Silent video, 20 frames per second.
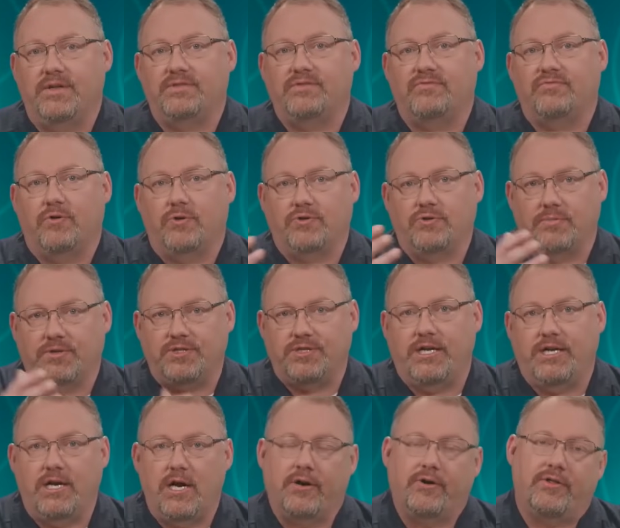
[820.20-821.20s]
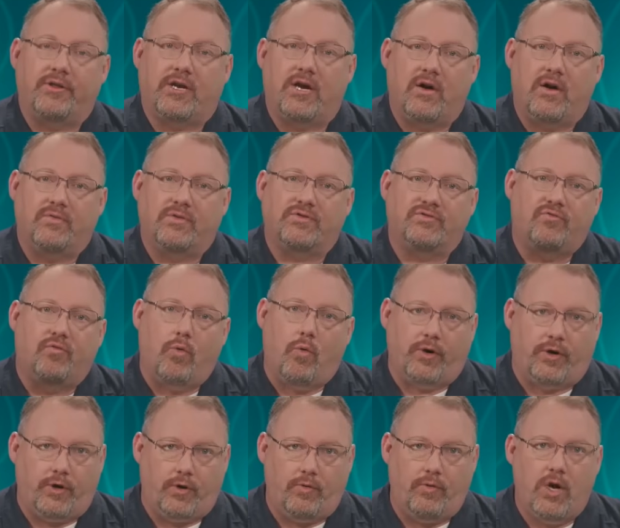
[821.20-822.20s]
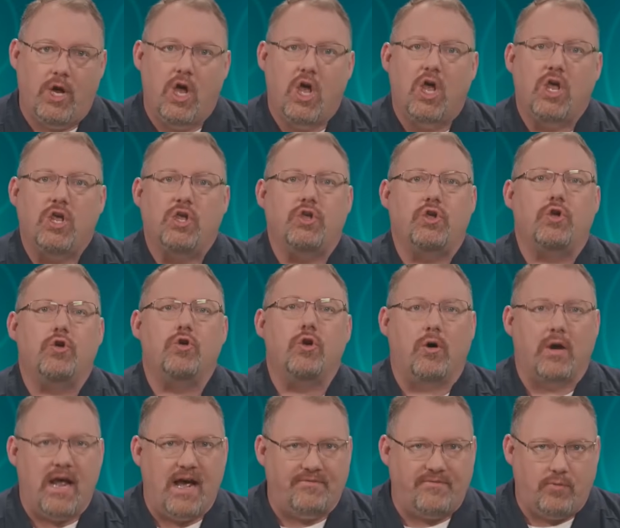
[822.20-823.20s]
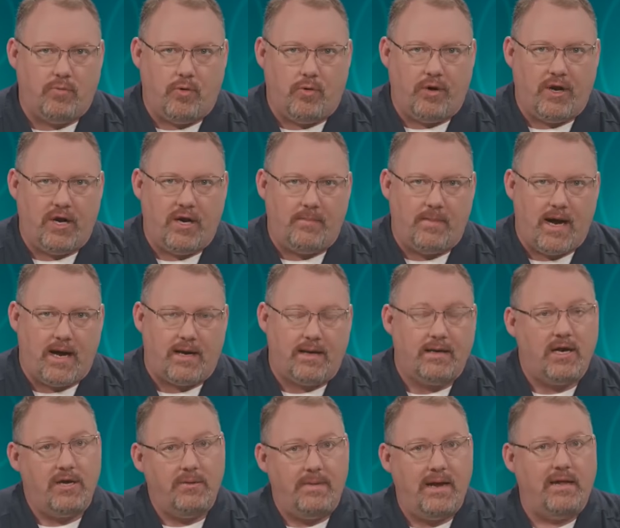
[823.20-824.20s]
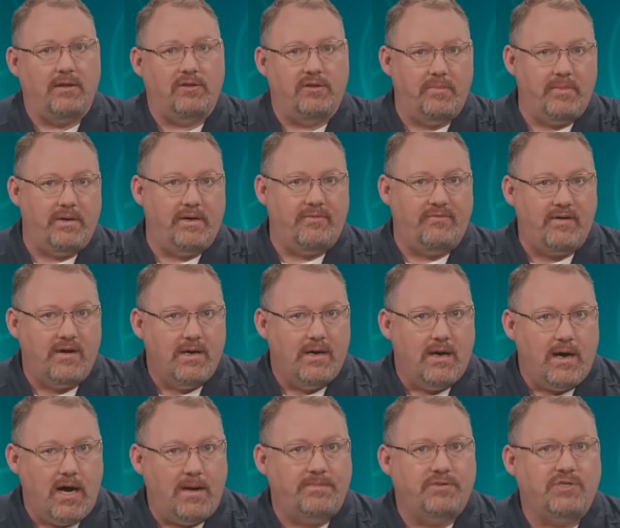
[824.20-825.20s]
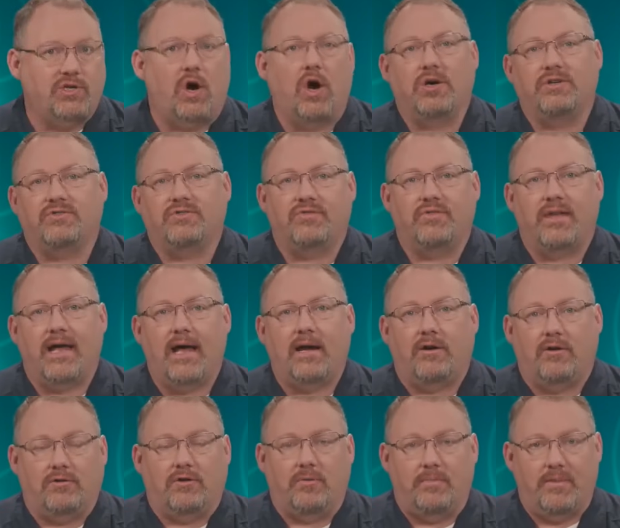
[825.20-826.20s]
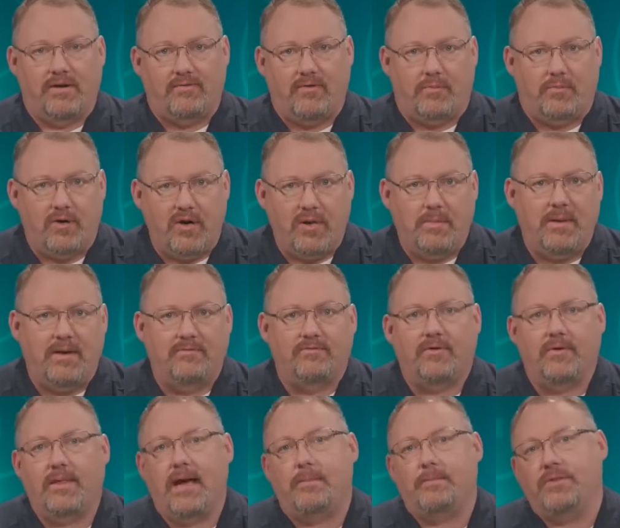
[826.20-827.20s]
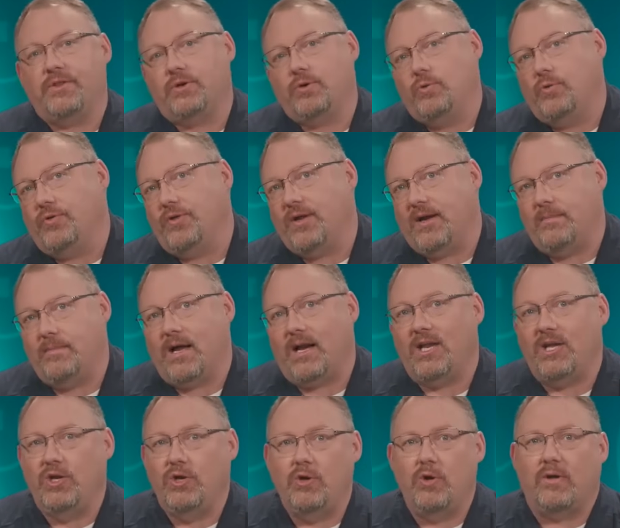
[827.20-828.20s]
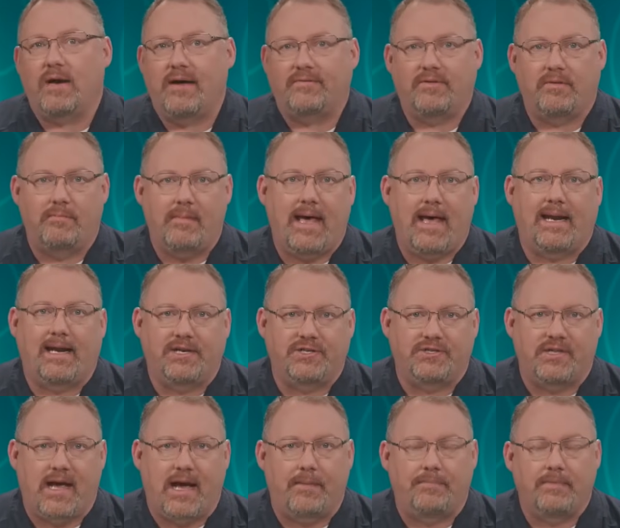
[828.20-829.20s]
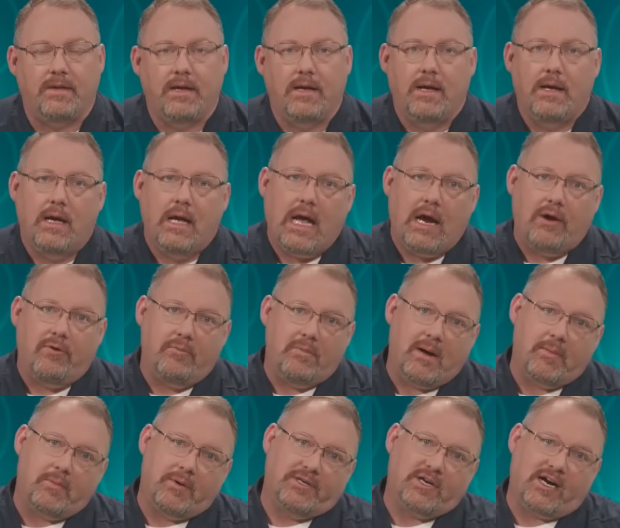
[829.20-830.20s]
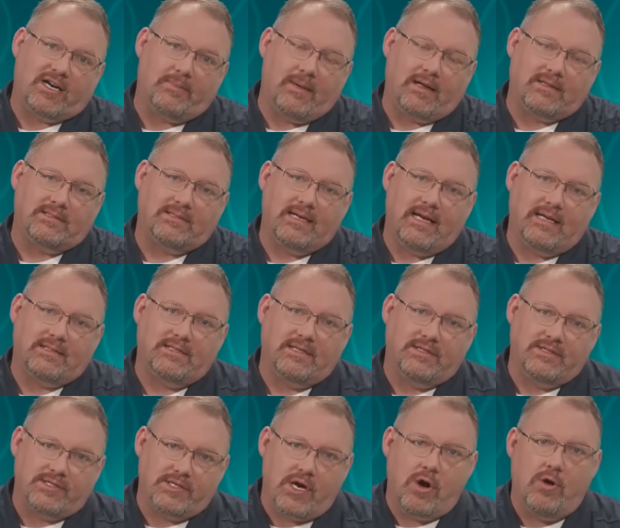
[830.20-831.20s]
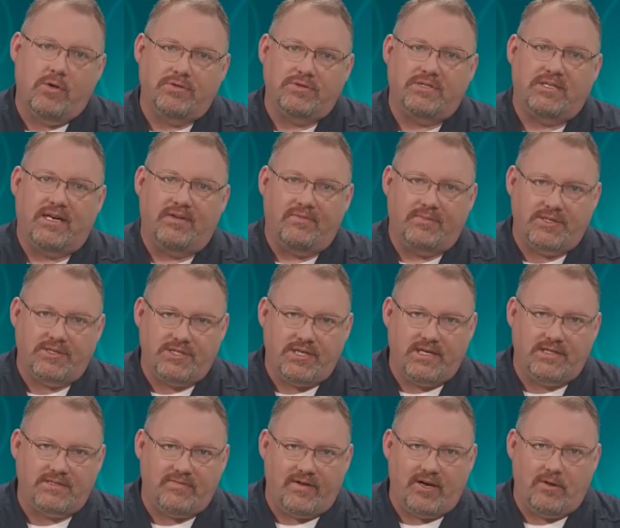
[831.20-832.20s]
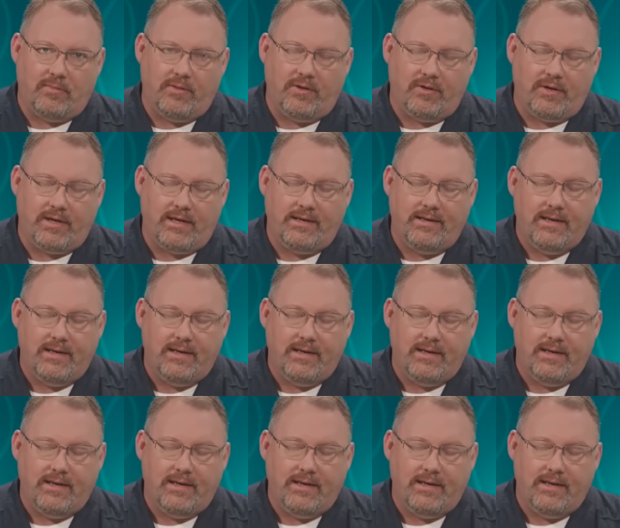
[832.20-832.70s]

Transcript: virtual machine under the covers for you. You don't have to worry about it. Now you pay a little bit of upcharge for that or a little bit of a premium for that, but the cool thing about it, you don't have to manage that. And remember we talked about sets and zones to give machines availability